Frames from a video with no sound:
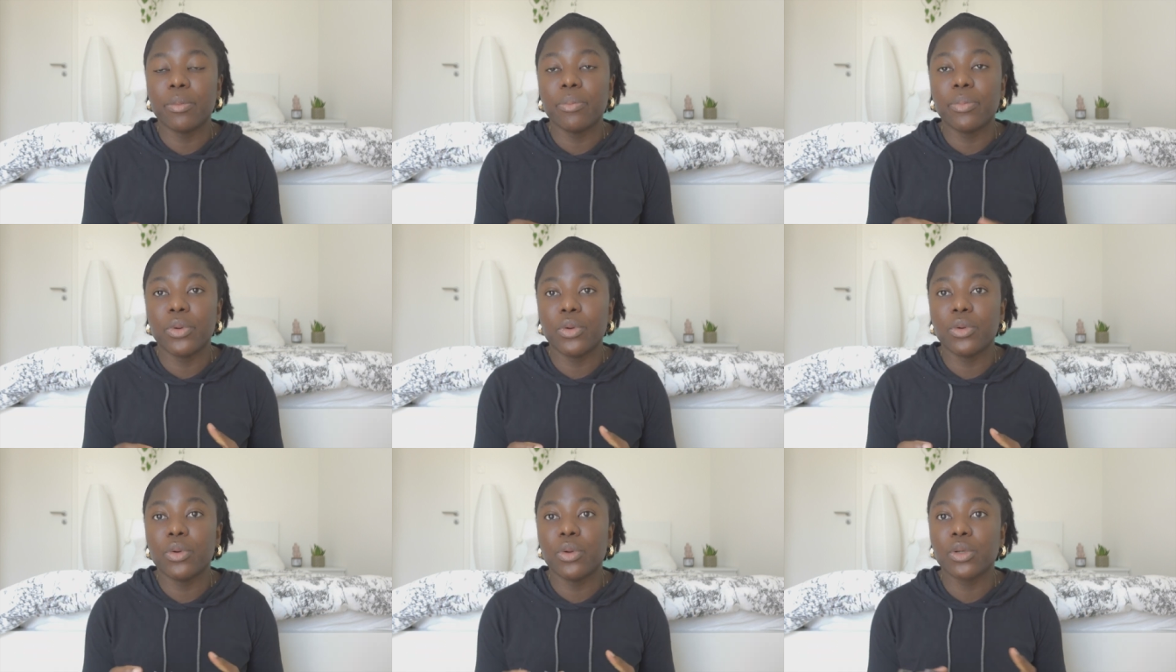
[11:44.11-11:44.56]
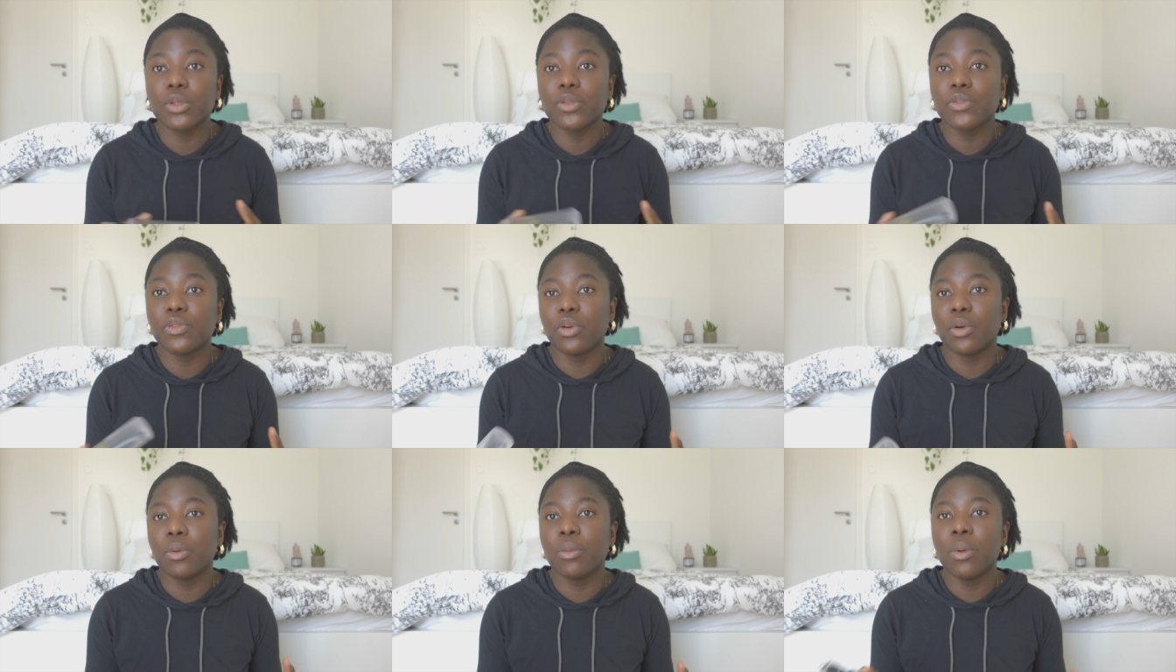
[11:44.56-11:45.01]
products
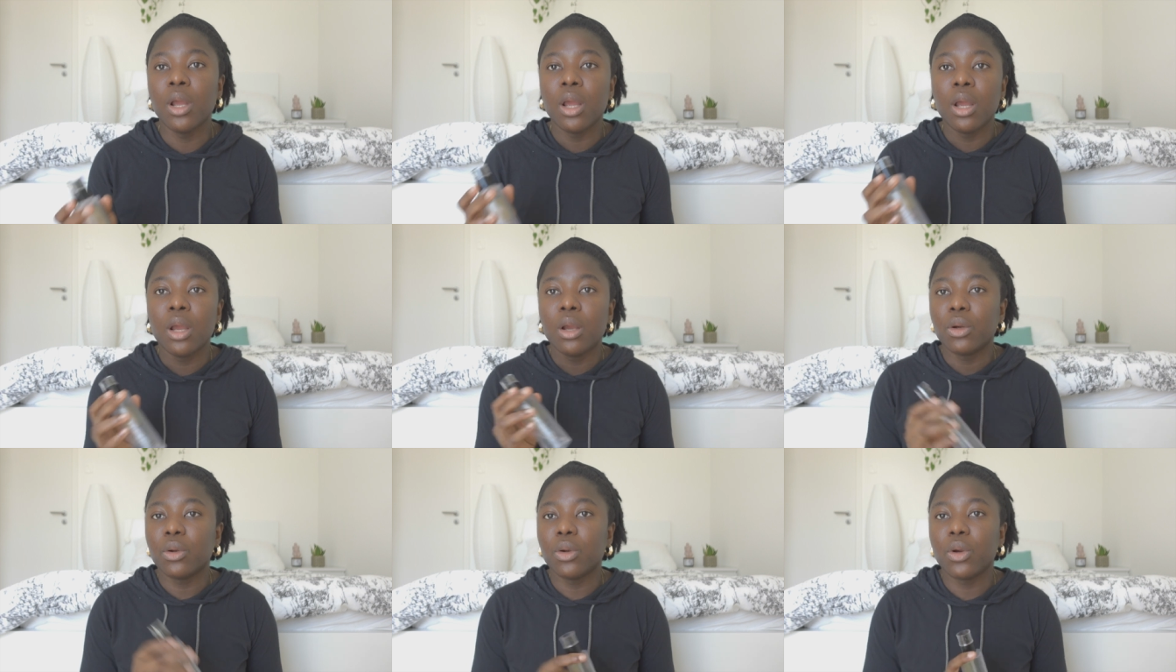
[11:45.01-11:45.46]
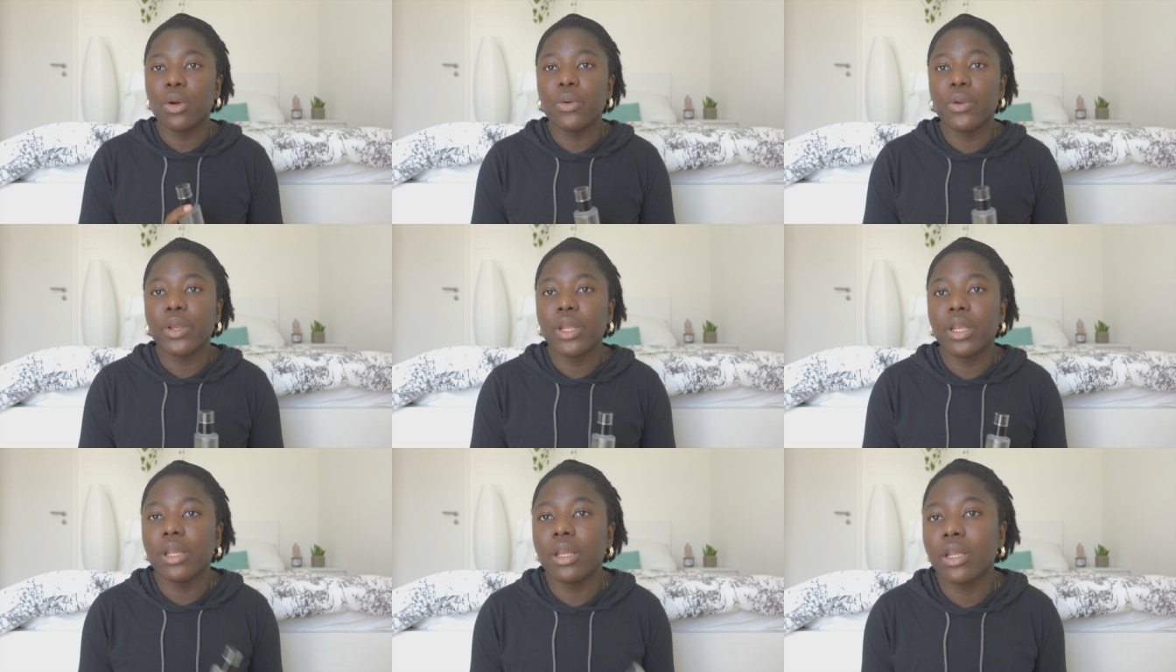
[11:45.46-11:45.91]
from
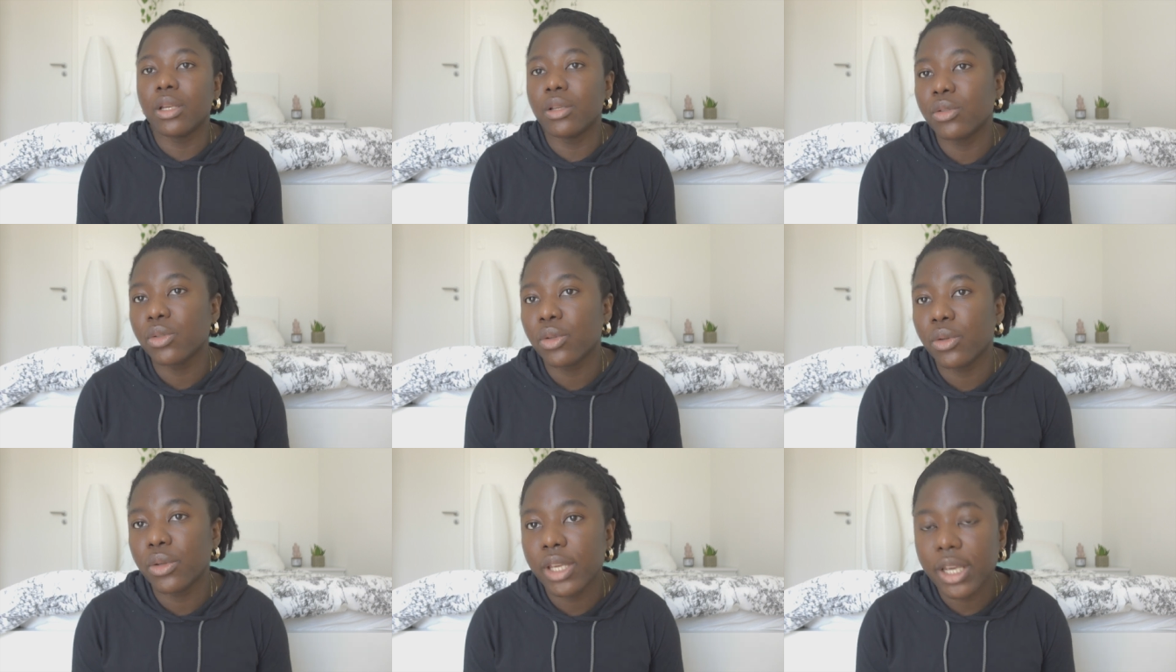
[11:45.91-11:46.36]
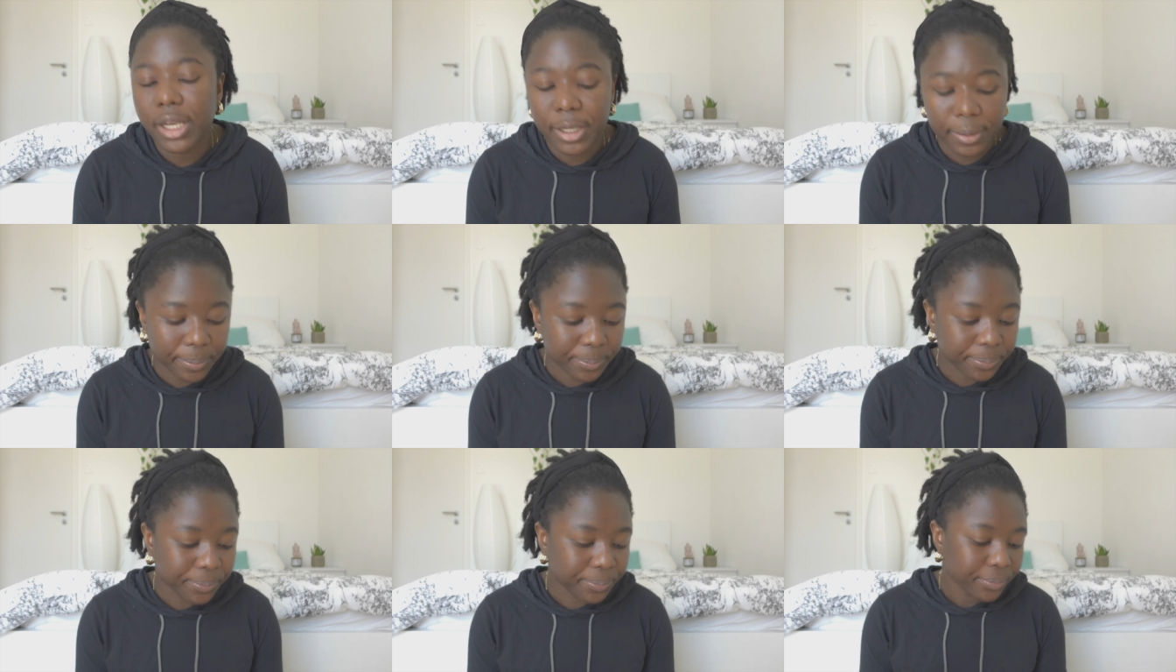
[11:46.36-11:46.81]
going in. So
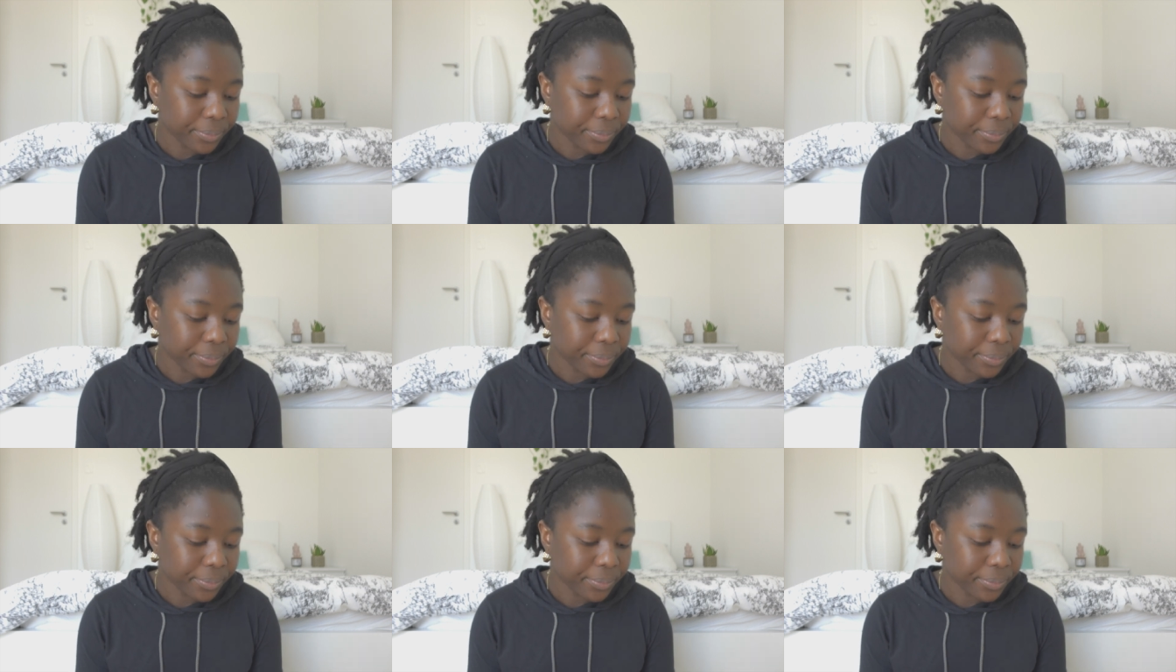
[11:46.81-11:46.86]
yeah,